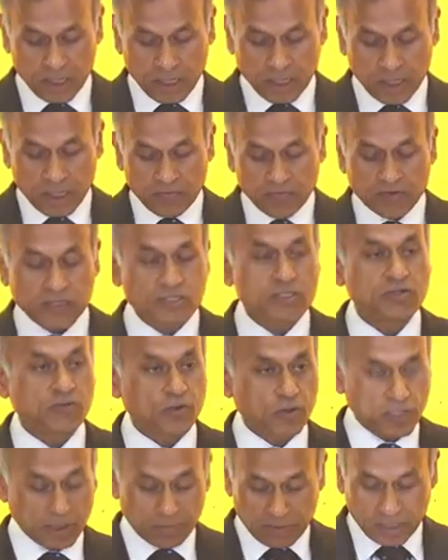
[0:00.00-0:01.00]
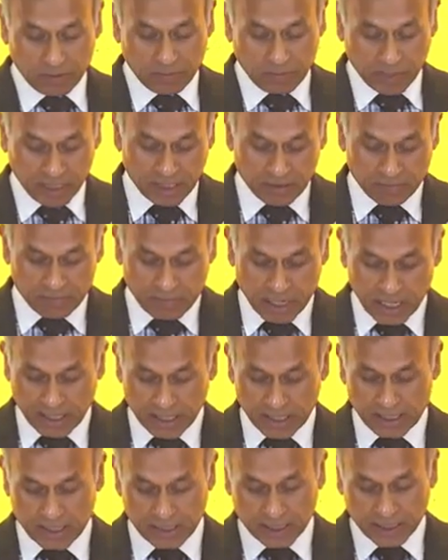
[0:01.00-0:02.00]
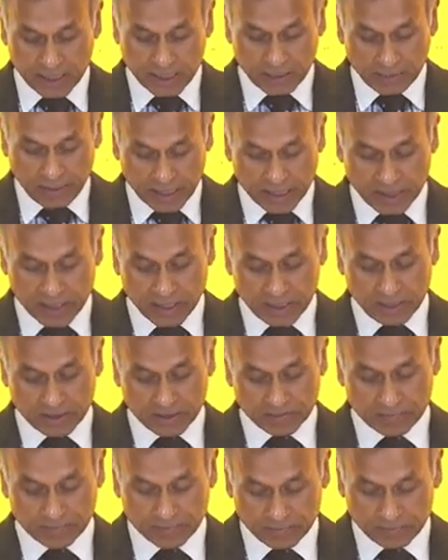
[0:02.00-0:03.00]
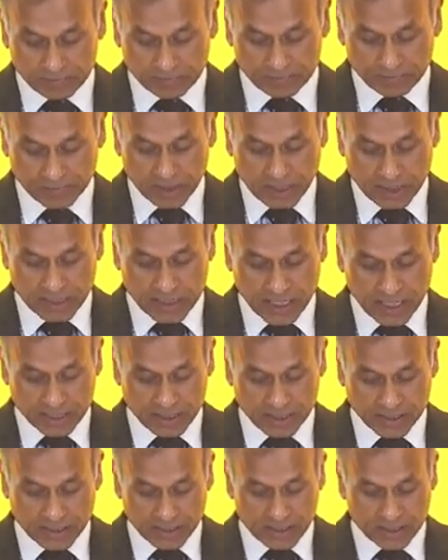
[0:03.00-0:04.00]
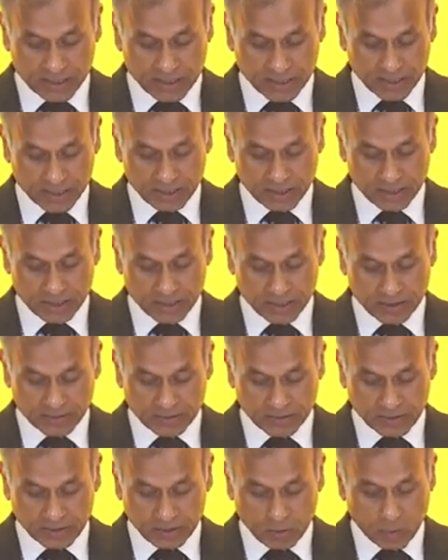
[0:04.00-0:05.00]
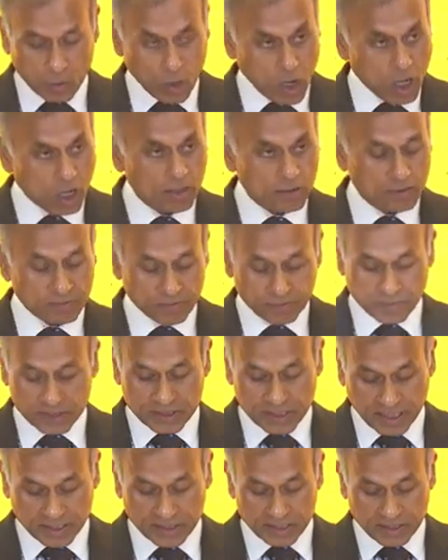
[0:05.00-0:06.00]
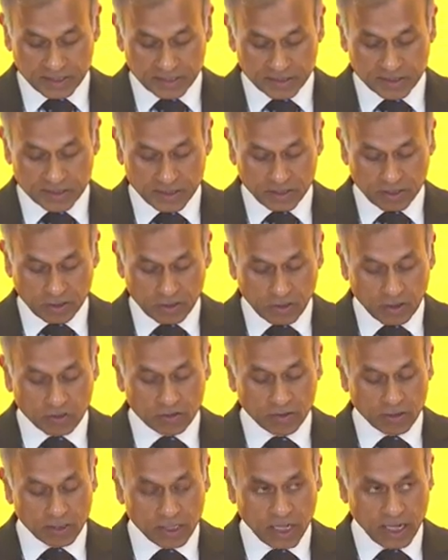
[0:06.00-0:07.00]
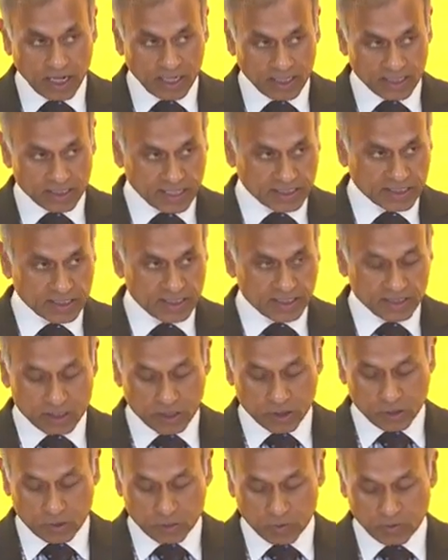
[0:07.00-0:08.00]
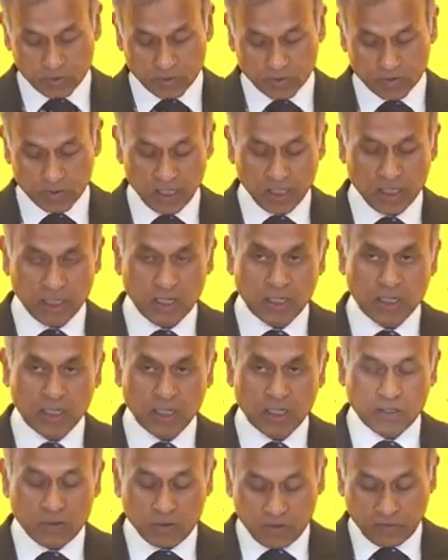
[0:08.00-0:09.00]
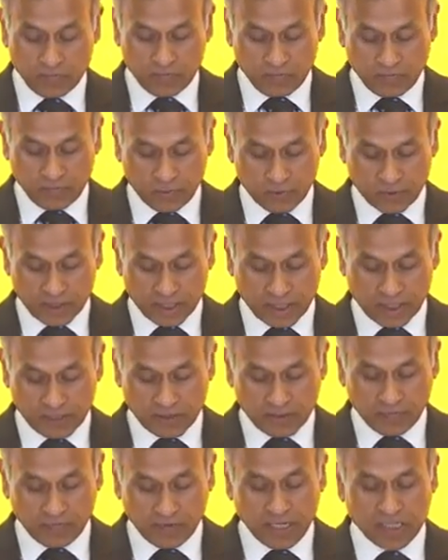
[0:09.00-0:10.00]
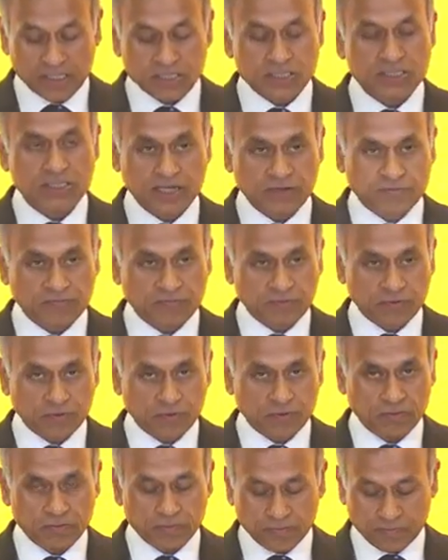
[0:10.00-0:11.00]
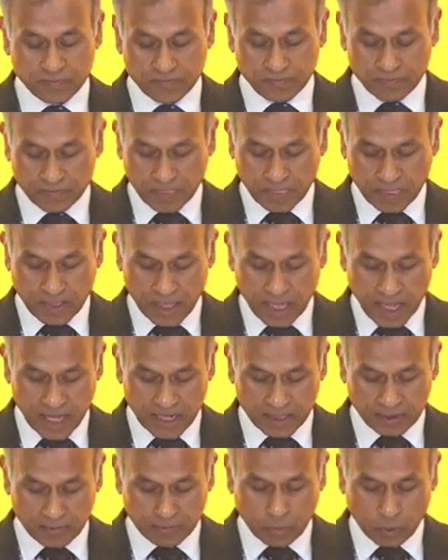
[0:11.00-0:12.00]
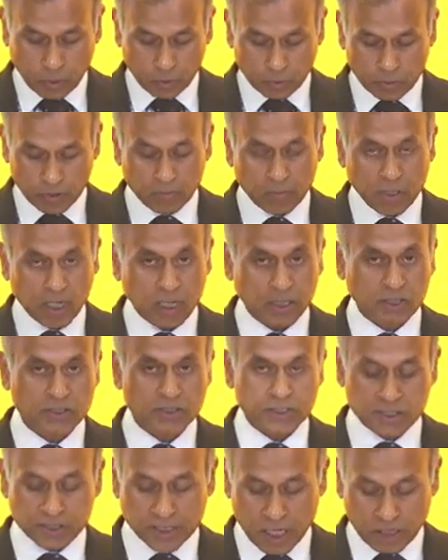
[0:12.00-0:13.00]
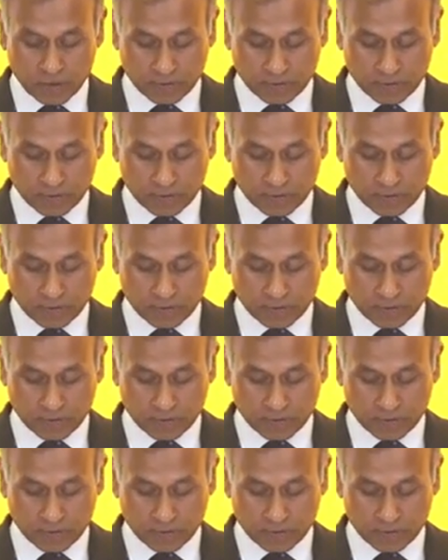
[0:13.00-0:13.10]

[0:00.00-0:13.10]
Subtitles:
First of all, let me begin by commending His Excellency Wang, His Excellency Long, and His Excellency Yu for their very insightful and important remarks just now.